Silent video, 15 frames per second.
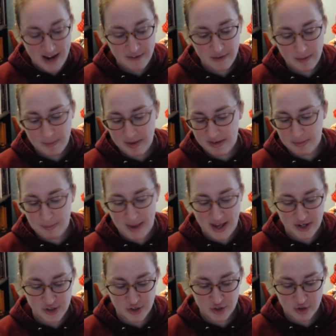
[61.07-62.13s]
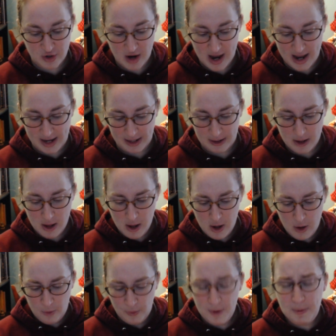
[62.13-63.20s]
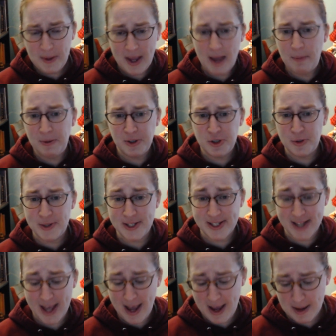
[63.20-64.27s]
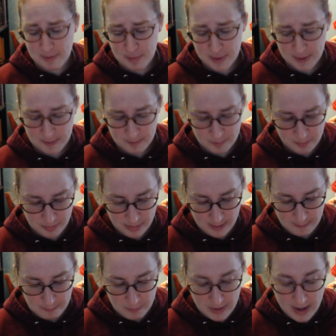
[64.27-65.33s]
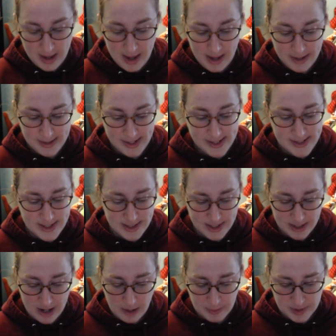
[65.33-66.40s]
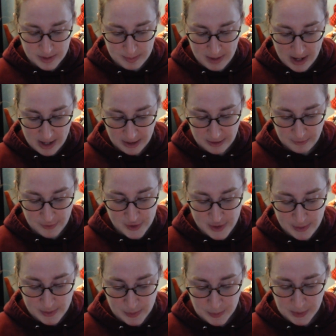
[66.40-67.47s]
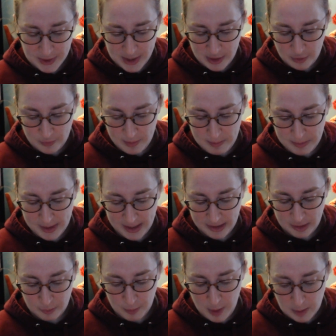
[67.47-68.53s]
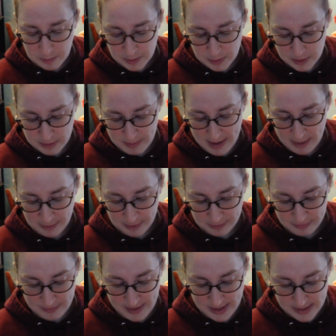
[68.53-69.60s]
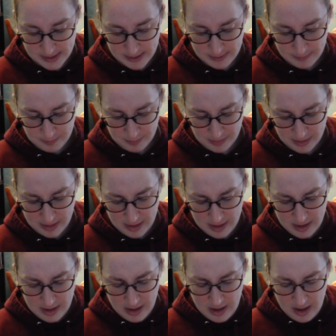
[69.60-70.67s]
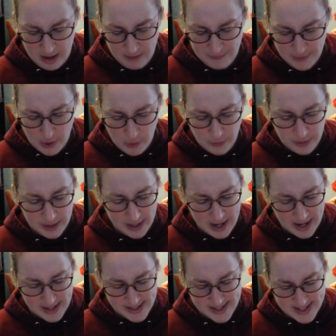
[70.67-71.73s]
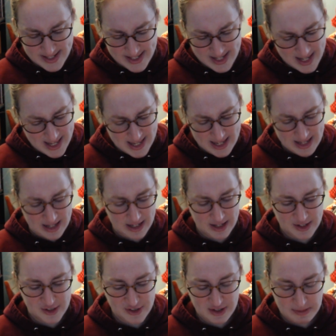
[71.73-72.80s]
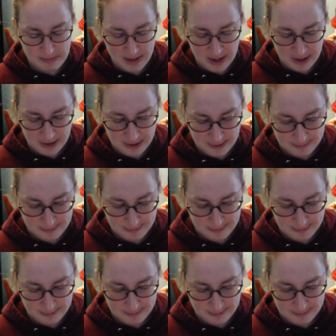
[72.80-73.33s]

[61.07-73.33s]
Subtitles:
from his bench, crying, "We'll be able to escape!" Nancy did not respond, for she was working grimly at the ropes which bound her feet. "If only I could see," she muttered.